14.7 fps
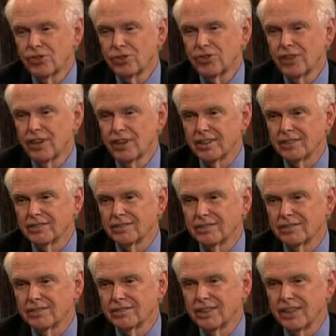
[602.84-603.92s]
exciting,
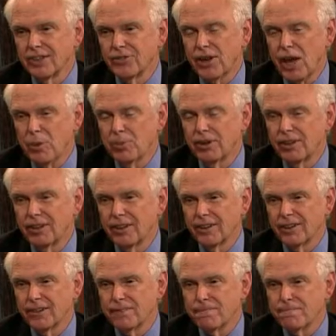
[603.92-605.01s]
and it's, it's happening
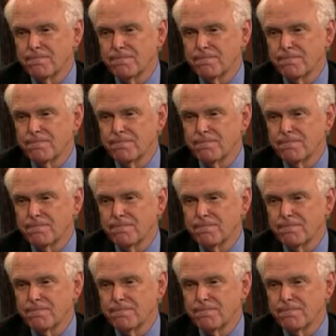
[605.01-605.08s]
here.